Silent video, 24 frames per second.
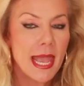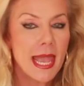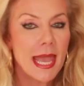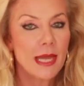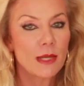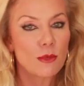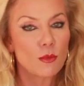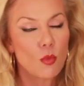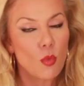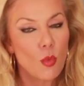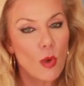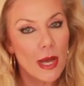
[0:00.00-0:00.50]

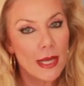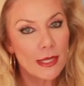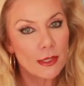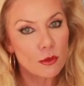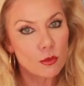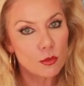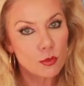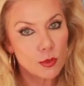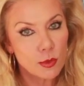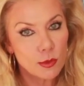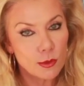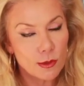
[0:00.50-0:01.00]
and
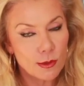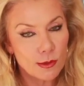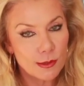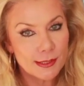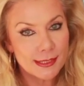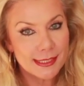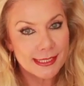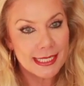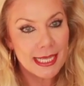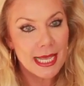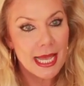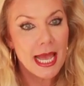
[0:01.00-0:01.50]
one
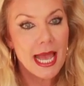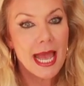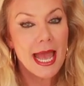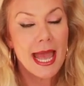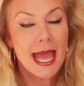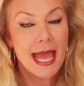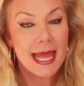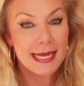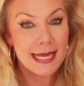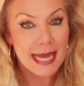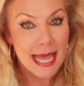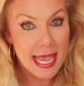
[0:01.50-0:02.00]
rules
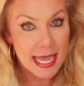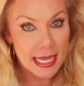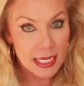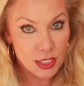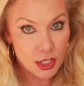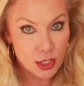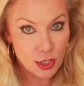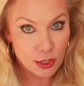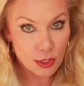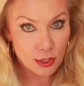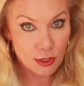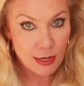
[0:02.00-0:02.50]
an
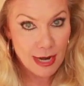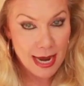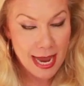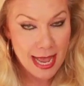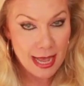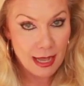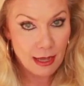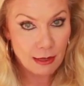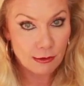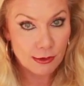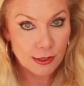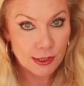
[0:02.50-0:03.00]
angular
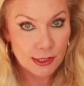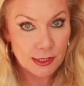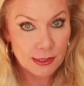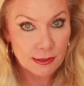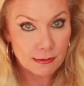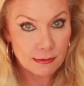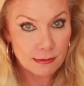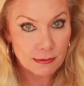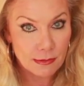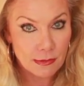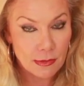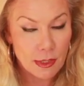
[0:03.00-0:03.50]

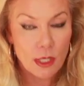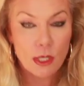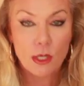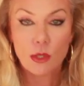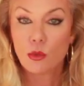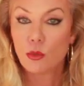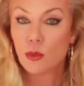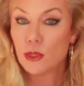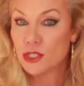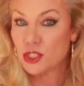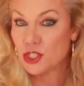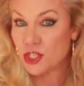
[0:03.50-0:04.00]
house,
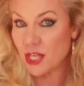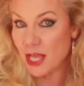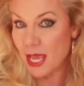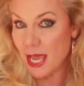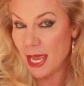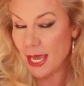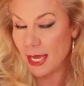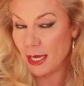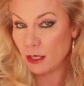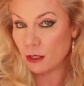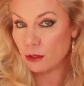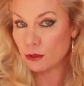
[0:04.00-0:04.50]
which
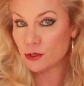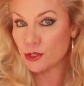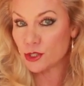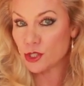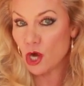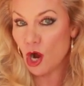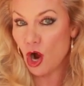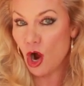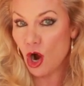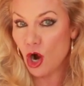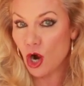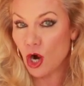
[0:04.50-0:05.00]
the angles
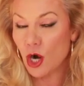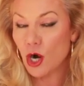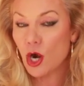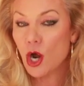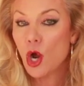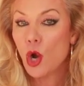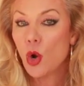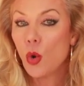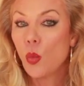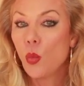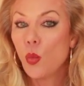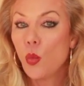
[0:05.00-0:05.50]

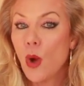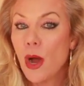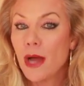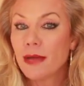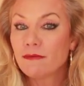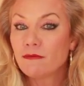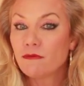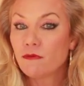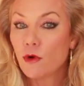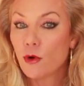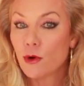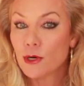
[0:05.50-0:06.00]
are
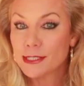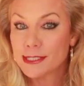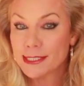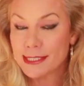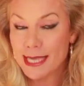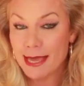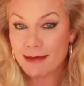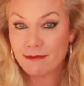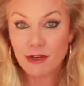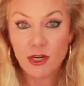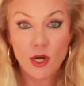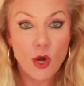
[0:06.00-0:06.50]
1, 4,
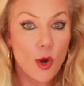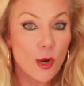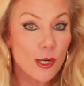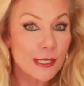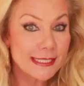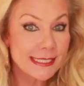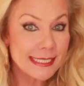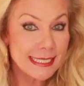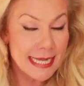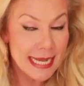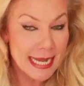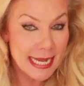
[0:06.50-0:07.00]
7,
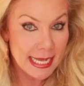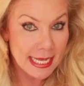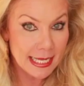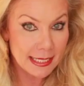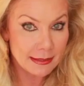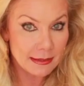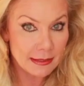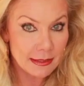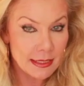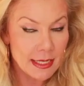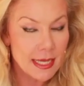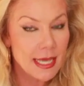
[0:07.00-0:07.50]
or
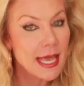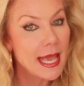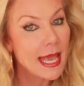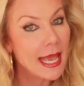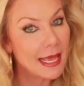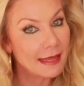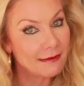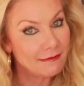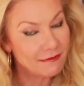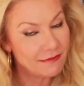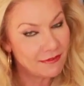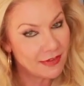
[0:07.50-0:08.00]
10,
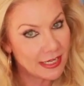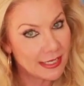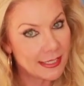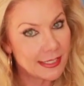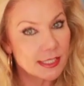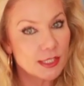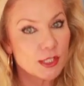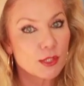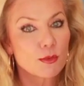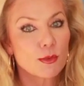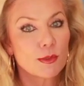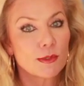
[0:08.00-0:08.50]
and
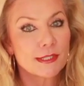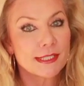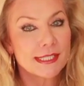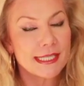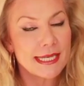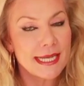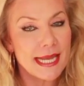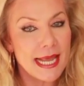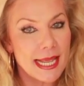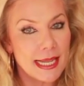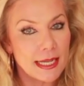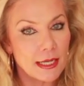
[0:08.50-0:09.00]
Venus rules
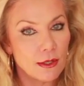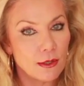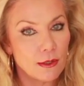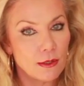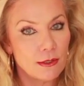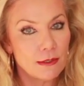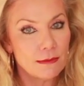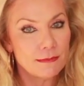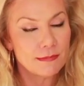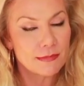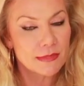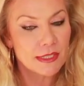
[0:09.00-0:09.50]
an
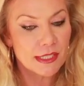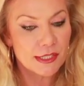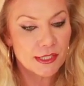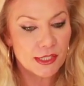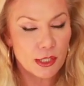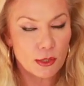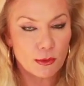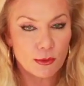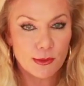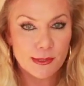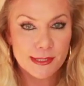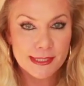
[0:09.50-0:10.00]
angle
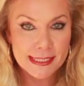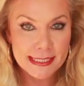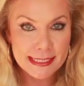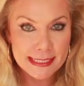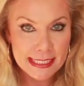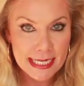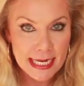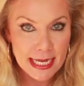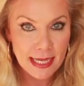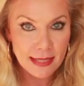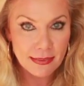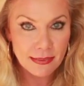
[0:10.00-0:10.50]
because it rules the
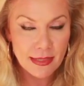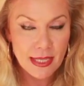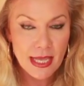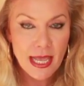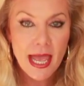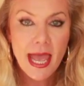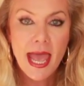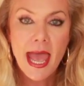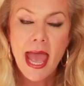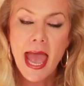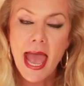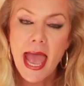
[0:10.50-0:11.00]
10th,
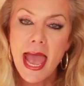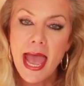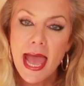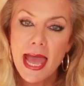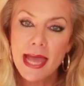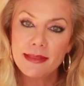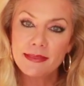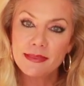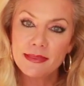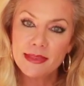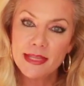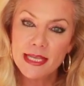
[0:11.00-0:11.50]

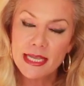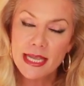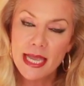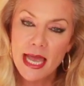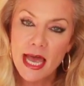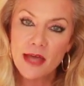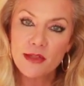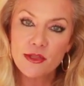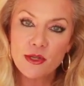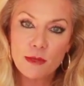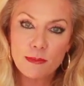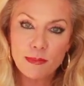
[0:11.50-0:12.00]
and
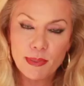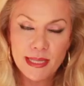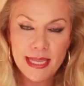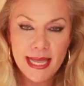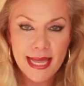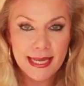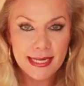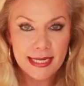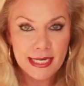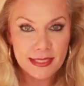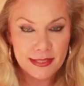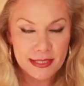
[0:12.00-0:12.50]
the other
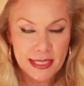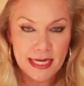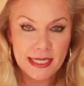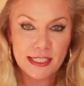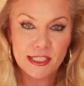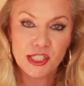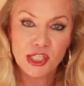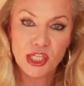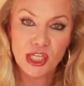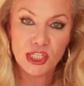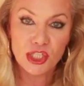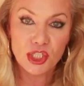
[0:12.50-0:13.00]
planet that
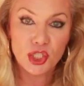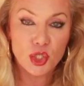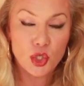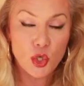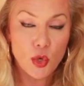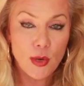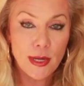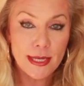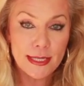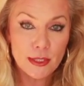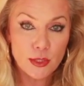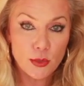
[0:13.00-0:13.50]
it's
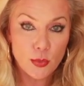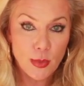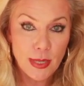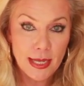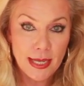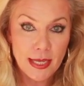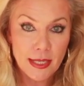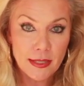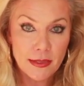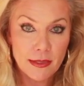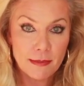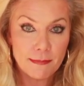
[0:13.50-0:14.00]
conjoined
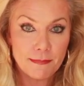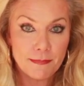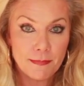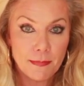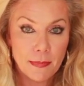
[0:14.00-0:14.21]
with